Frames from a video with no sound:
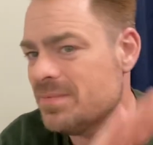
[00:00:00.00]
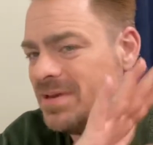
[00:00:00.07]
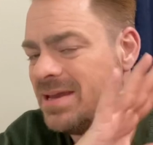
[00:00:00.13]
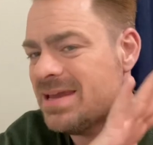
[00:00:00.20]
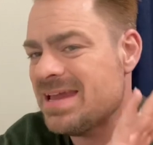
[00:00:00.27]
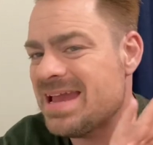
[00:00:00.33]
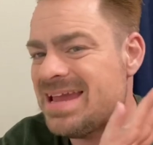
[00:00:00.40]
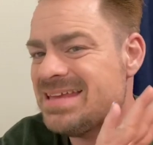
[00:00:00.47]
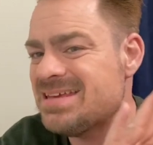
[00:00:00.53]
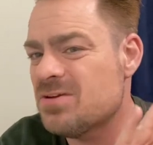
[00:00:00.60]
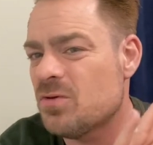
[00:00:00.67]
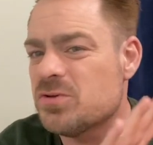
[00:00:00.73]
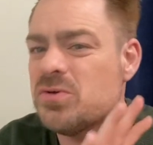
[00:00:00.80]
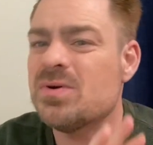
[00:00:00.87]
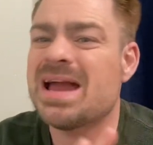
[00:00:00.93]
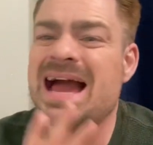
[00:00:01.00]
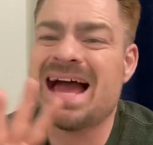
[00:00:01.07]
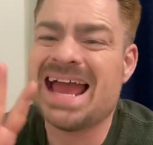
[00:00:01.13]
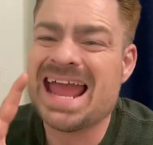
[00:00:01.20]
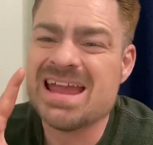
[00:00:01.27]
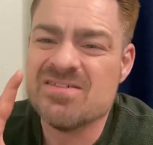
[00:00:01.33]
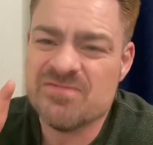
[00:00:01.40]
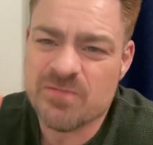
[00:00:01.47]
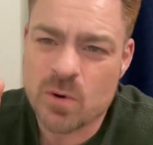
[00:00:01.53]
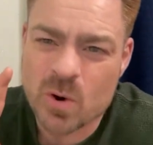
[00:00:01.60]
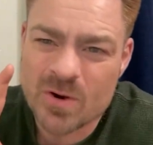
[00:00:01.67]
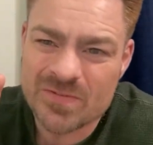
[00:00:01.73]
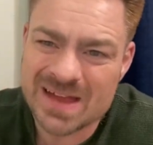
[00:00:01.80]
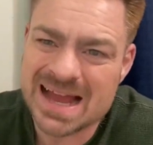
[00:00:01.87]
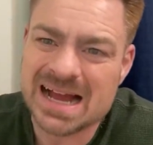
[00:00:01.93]
you got a
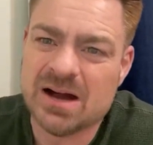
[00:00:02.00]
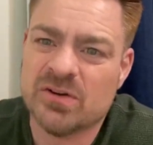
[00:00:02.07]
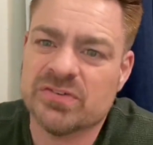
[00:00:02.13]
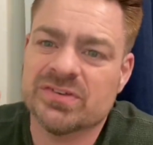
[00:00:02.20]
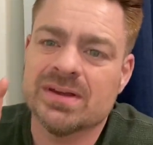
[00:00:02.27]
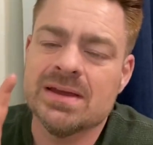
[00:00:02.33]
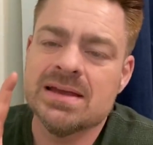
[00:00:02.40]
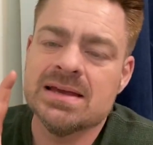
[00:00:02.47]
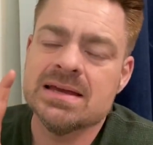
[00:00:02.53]
fourth house